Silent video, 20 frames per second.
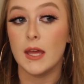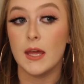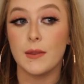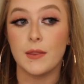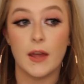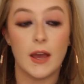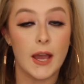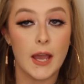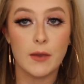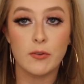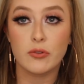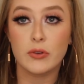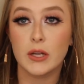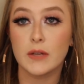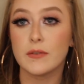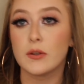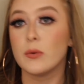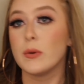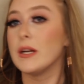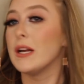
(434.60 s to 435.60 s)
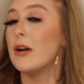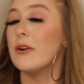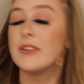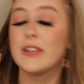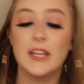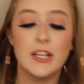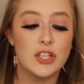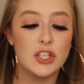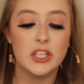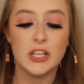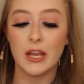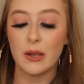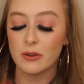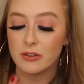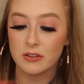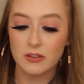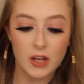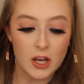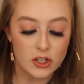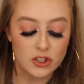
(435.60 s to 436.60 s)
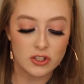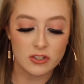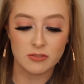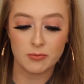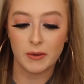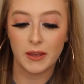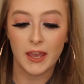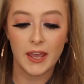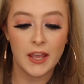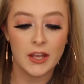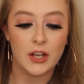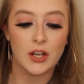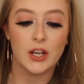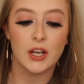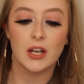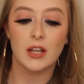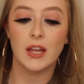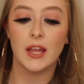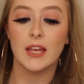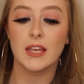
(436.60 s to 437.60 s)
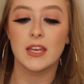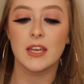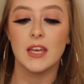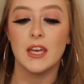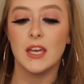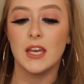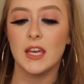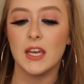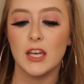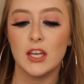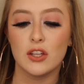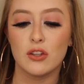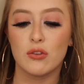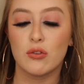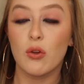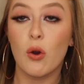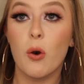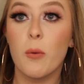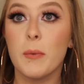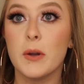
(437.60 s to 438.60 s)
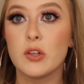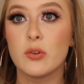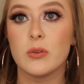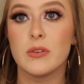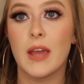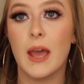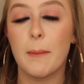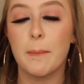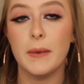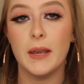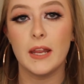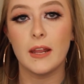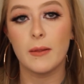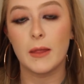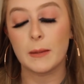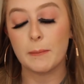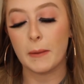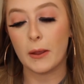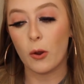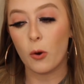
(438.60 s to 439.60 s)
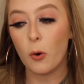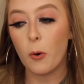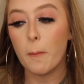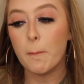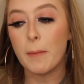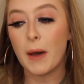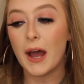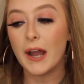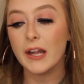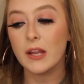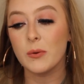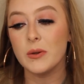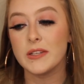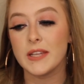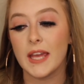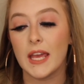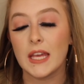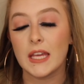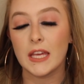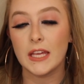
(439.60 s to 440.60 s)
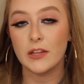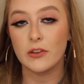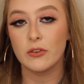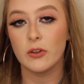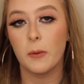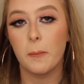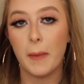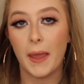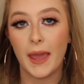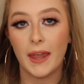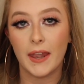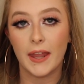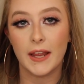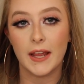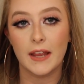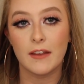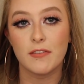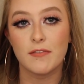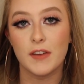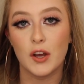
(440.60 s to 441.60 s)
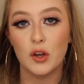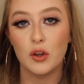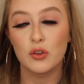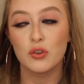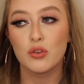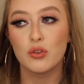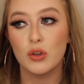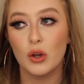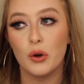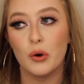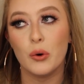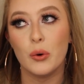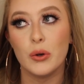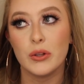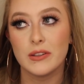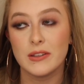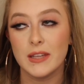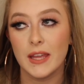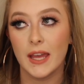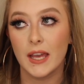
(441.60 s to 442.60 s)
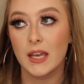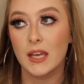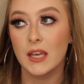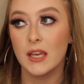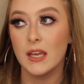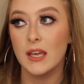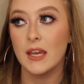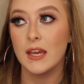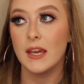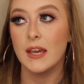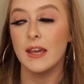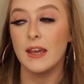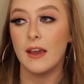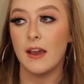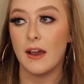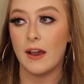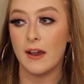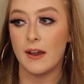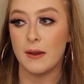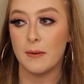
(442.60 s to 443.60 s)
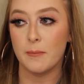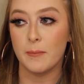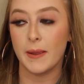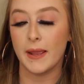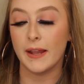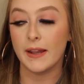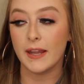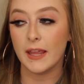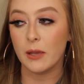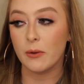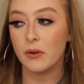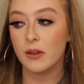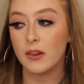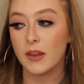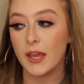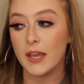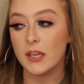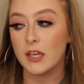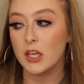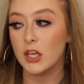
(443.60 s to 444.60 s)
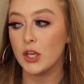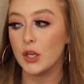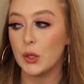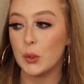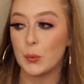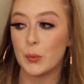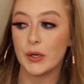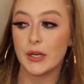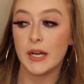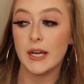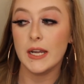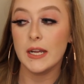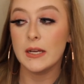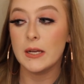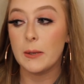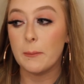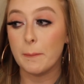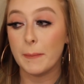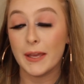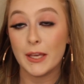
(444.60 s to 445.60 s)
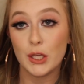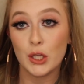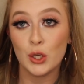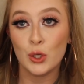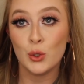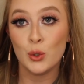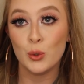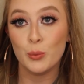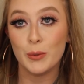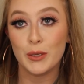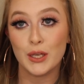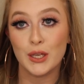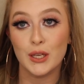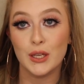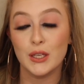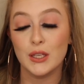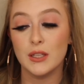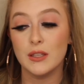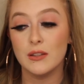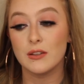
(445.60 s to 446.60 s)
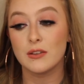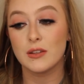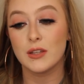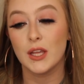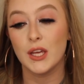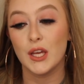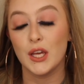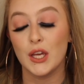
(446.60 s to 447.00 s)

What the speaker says: the hives were everywhere. I was itchy, I was nauseous, my head hurt, like so much was happening. Like my whole body was aching so bad, like I felt so sick. And they were like, you know, we're gonna admit you because